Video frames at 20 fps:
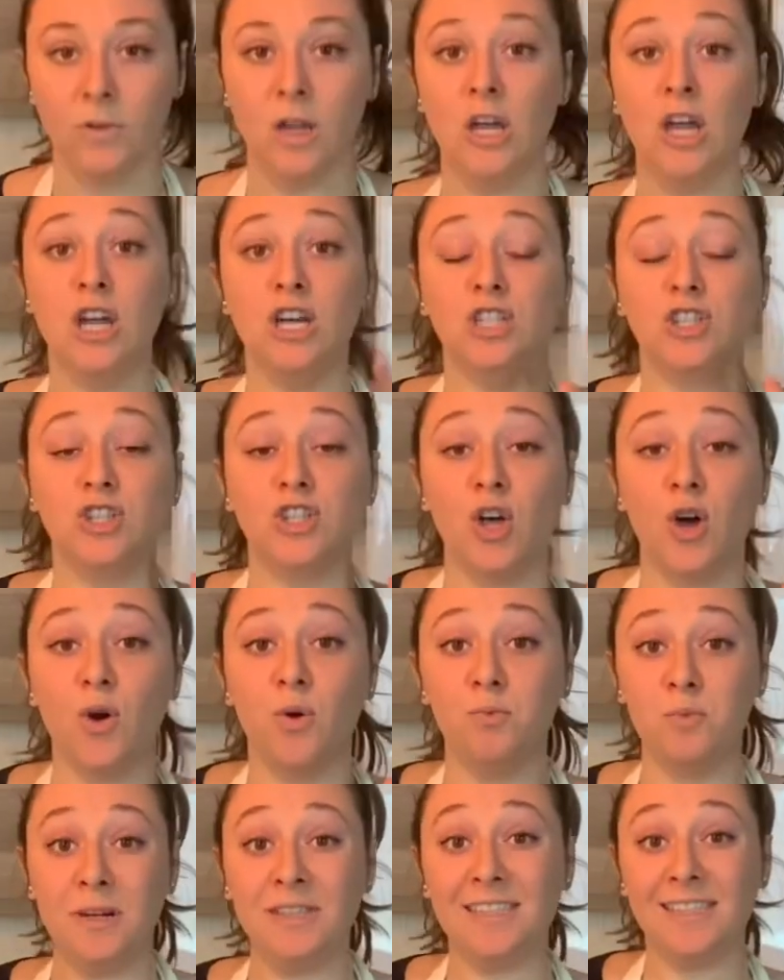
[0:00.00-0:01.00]
So
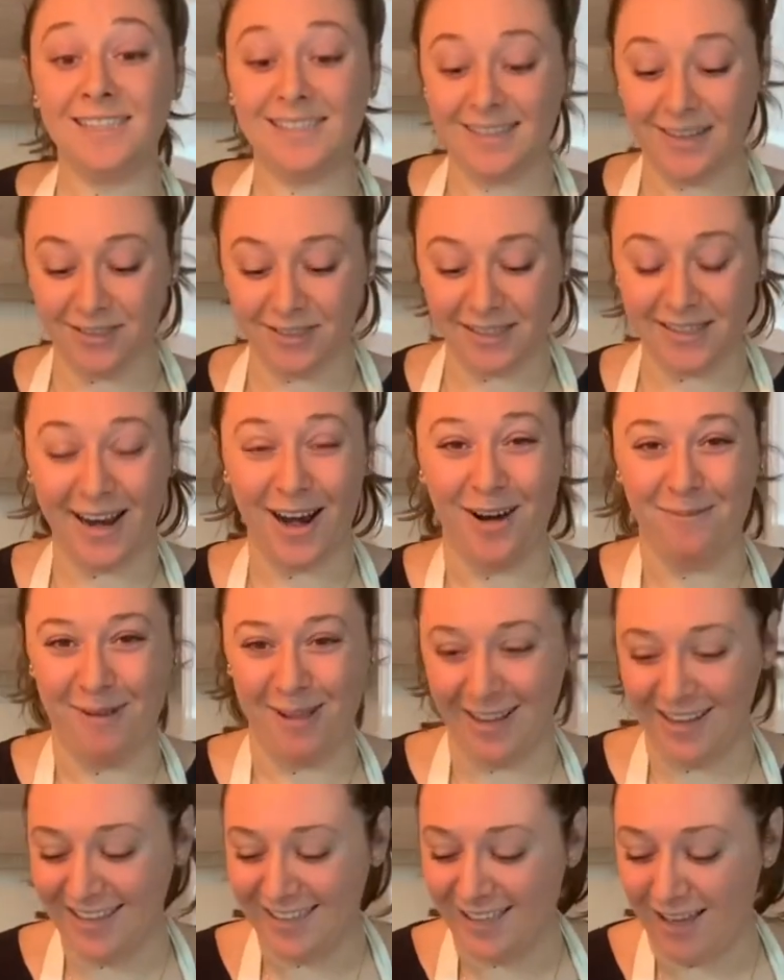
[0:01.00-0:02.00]
once the salted
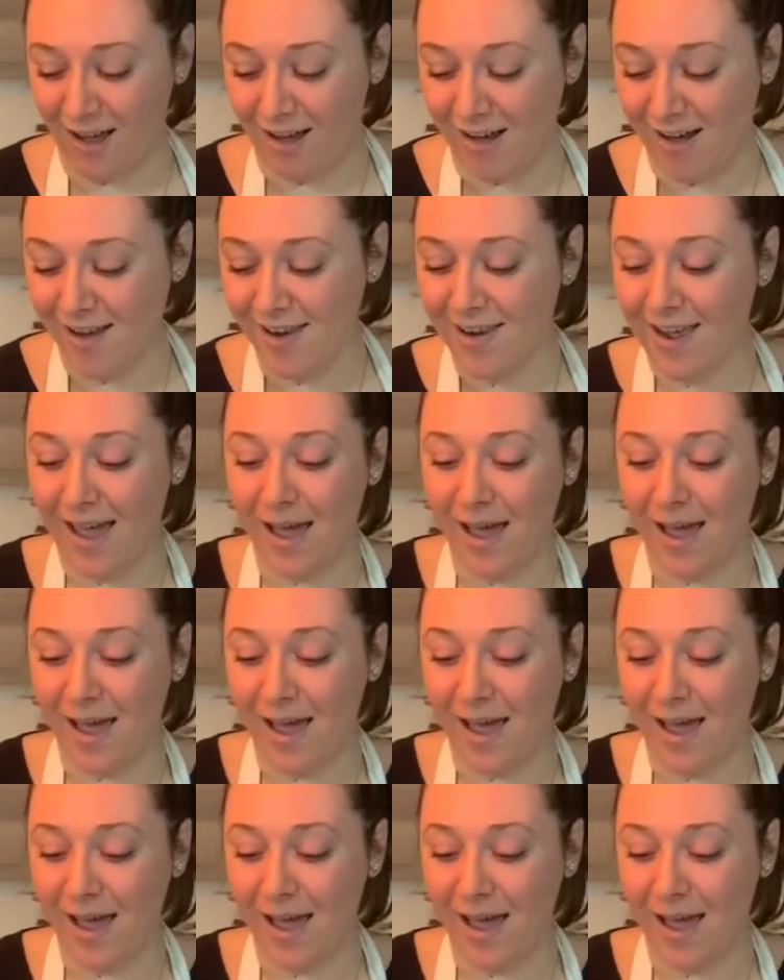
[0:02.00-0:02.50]
caramel is on,